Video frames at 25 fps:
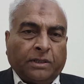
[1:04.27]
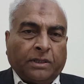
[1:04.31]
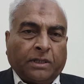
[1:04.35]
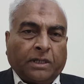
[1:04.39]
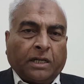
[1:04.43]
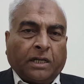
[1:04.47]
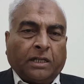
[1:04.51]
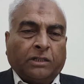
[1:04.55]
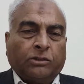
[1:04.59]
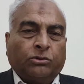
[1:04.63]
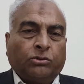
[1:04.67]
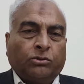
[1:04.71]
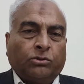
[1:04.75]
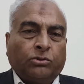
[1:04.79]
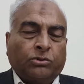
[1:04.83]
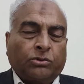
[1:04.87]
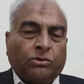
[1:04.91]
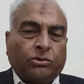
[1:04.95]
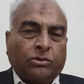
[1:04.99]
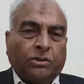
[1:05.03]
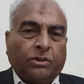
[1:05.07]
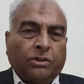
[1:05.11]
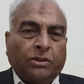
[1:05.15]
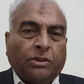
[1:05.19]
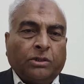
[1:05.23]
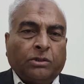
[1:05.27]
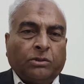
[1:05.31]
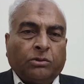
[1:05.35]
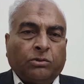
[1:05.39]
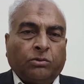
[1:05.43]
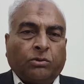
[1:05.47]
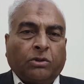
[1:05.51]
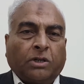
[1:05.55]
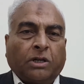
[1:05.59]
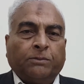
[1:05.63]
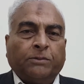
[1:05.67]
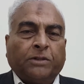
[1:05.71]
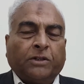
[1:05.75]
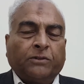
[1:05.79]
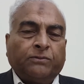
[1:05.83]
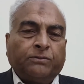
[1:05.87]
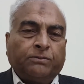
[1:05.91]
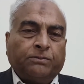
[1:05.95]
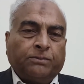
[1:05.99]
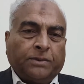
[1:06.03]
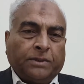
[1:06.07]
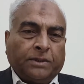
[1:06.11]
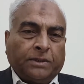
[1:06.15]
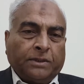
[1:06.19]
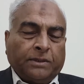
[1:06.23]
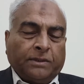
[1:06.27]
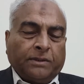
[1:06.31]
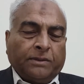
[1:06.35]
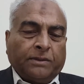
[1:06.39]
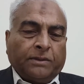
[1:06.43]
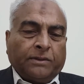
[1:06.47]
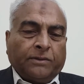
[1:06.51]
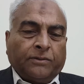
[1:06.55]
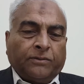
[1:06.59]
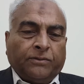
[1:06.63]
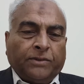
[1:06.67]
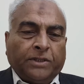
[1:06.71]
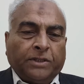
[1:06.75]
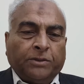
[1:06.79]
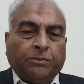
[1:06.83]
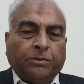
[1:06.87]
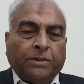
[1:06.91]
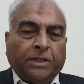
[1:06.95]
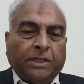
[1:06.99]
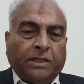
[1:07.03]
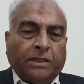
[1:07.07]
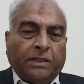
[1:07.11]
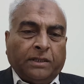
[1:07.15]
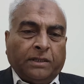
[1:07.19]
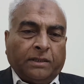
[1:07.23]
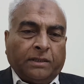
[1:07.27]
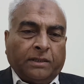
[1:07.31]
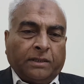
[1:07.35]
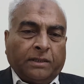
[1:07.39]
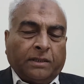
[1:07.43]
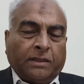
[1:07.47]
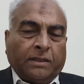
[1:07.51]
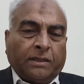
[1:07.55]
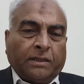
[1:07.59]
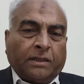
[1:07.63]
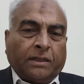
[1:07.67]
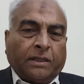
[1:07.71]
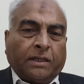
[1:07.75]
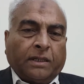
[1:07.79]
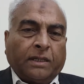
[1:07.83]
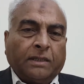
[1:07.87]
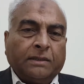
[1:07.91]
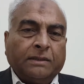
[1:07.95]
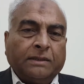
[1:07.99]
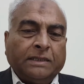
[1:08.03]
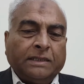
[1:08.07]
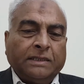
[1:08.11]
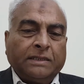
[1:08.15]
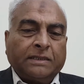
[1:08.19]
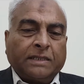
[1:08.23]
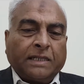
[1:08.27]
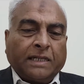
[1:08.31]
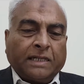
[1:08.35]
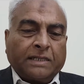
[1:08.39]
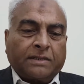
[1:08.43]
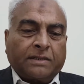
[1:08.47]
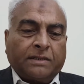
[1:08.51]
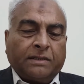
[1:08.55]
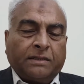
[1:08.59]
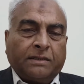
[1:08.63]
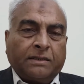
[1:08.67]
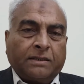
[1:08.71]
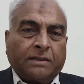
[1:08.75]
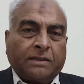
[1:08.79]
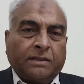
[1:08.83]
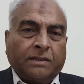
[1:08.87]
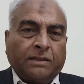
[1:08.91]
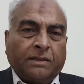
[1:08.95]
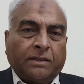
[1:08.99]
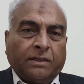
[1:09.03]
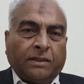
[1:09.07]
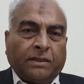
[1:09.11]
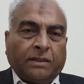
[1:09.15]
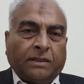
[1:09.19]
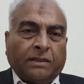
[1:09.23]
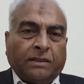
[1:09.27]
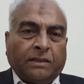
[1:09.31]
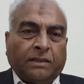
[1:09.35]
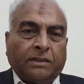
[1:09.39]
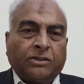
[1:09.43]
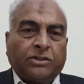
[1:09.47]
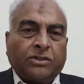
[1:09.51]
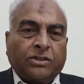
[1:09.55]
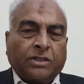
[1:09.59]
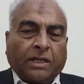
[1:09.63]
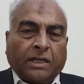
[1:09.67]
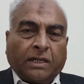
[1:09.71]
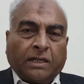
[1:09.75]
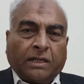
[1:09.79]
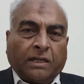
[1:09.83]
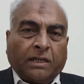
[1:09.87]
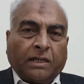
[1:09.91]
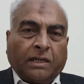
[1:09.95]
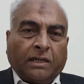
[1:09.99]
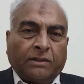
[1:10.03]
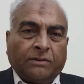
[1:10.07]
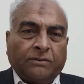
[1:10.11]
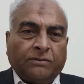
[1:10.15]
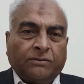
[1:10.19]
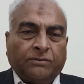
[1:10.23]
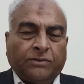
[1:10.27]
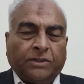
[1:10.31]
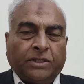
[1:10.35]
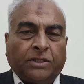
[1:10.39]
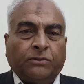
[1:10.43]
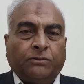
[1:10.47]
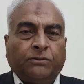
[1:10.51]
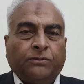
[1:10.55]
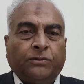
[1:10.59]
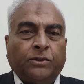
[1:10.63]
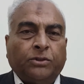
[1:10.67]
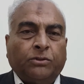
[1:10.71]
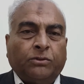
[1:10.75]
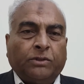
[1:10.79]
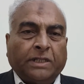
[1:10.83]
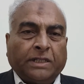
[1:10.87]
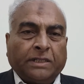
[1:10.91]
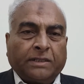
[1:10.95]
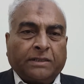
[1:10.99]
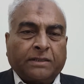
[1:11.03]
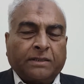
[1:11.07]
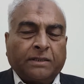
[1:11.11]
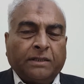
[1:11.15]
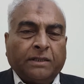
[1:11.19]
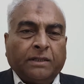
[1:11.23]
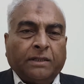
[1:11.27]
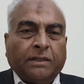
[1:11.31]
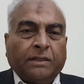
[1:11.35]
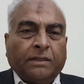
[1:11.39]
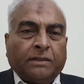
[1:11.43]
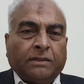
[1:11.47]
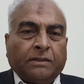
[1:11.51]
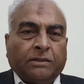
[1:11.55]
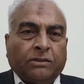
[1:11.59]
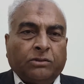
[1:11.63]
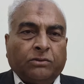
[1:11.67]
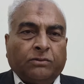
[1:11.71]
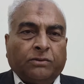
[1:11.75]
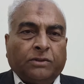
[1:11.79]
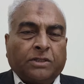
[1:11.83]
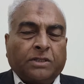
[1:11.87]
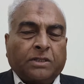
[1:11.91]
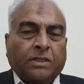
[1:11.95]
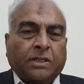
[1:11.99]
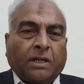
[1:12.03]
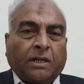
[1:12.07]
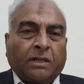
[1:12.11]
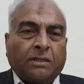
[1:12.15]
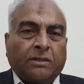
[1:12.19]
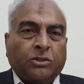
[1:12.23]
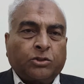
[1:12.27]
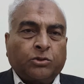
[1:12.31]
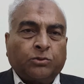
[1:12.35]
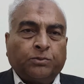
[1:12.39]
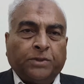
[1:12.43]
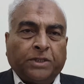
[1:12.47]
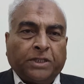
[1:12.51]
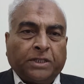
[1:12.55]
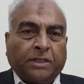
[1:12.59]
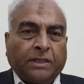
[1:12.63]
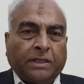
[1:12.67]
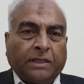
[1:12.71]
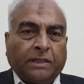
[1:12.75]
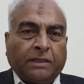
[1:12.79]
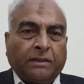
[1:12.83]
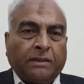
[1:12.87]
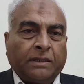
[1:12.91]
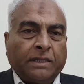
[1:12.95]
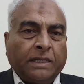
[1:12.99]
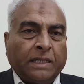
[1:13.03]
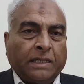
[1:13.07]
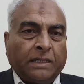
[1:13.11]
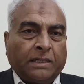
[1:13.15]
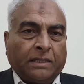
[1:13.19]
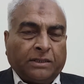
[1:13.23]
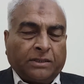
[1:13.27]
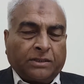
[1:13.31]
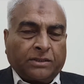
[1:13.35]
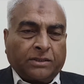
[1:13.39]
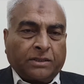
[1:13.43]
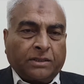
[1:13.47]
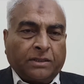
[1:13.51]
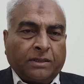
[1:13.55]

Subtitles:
All those who come up with me on these lessons, inshallah, within few days, you will start speaking English